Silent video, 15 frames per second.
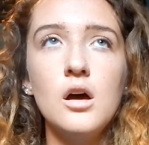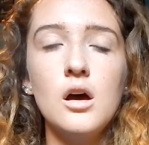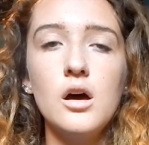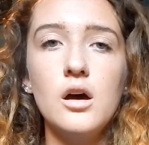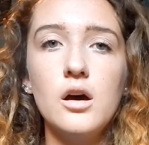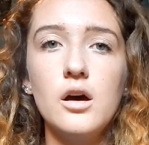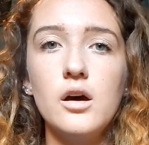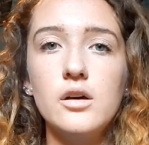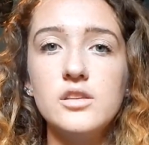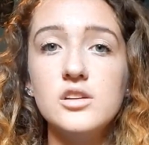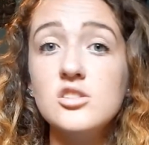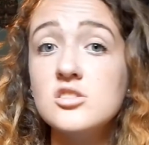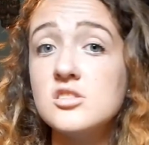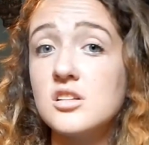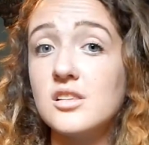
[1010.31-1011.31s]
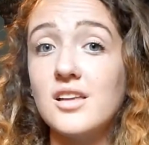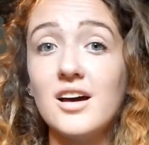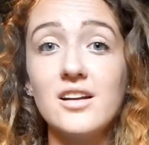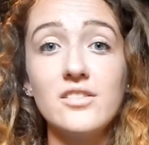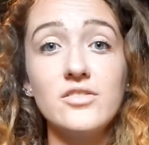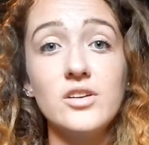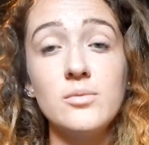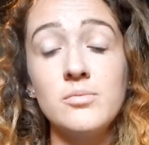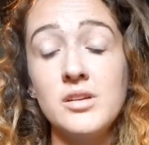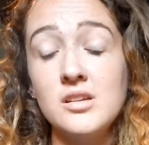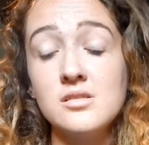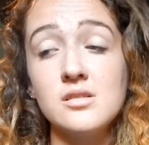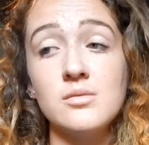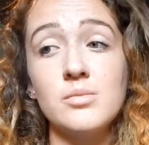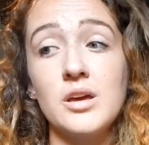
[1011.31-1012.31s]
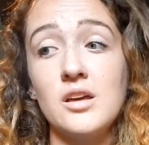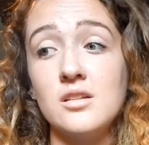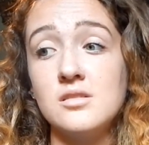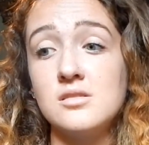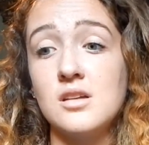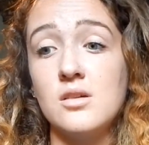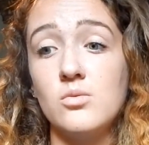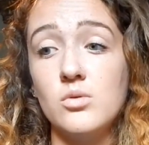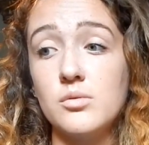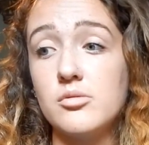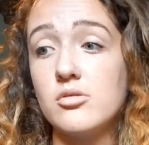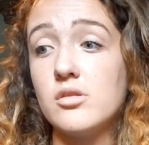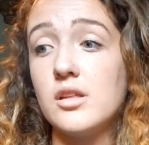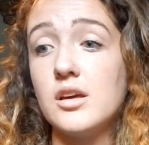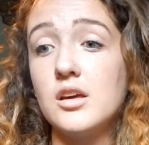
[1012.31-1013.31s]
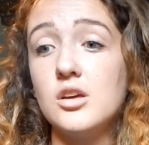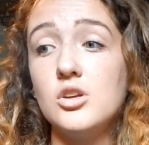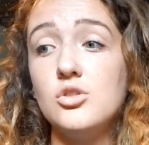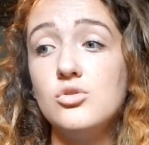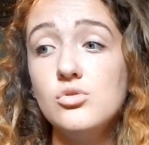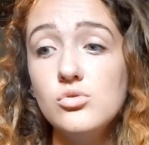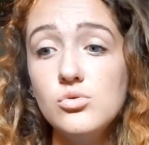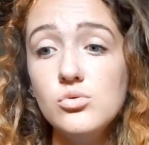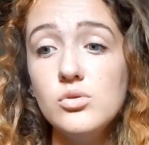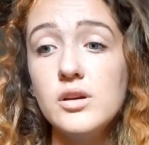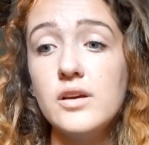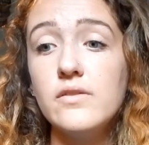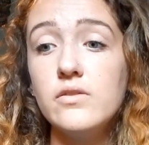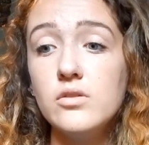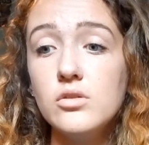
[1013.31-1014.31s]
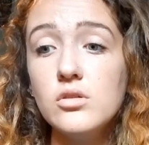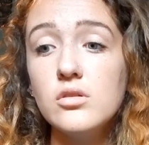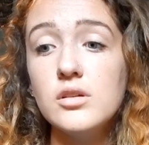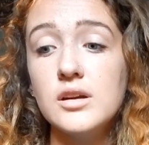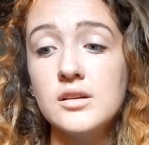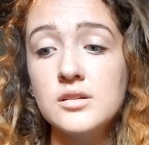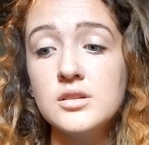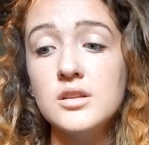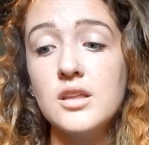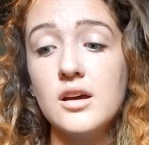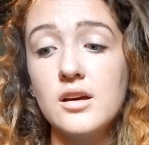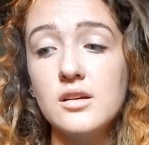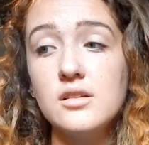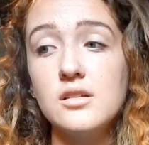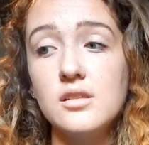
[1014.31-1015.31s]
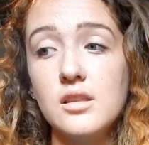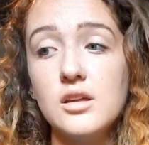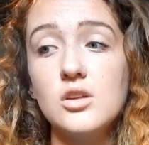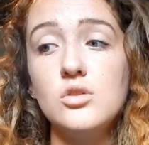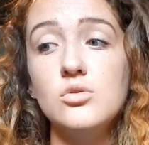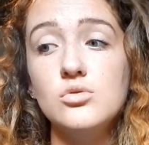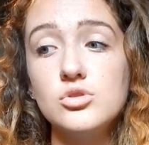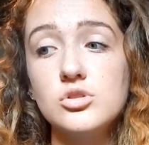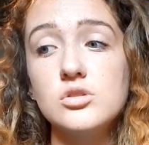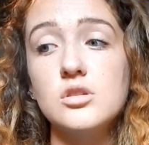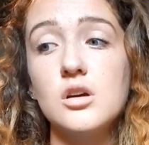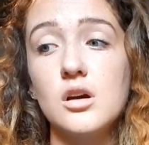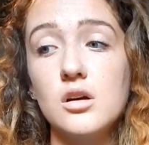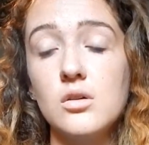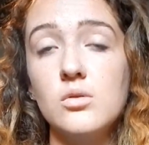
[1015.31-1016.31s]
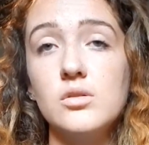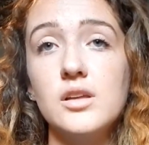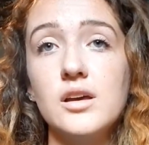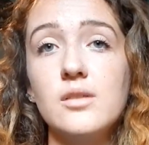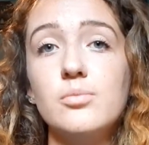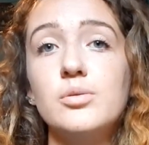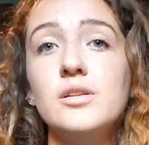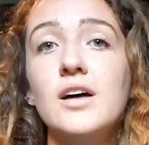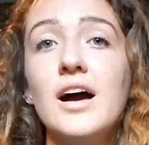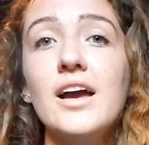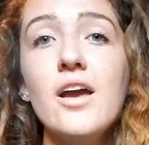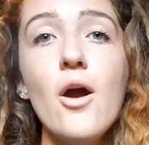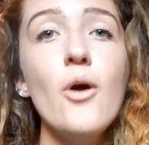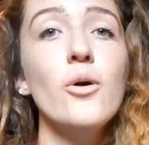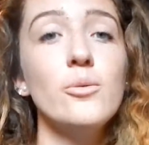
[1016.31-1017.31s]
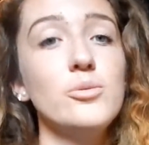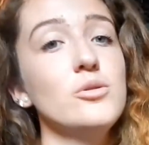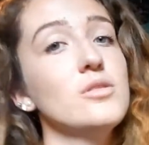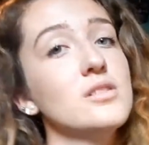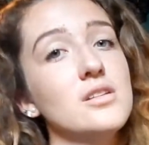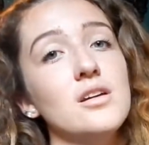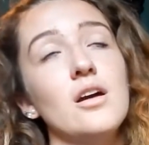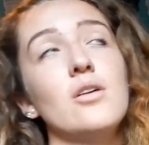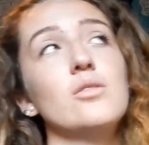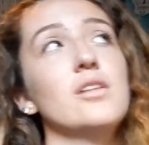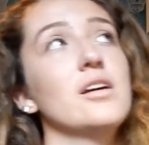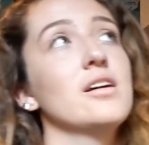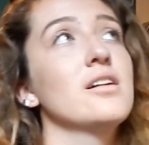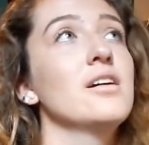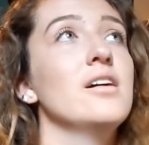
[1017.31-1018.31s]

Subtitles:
There is a lot of amazing bands at Warped Tour. Like, if you're into that, like, you should go. Like, I hope you get to go. Like,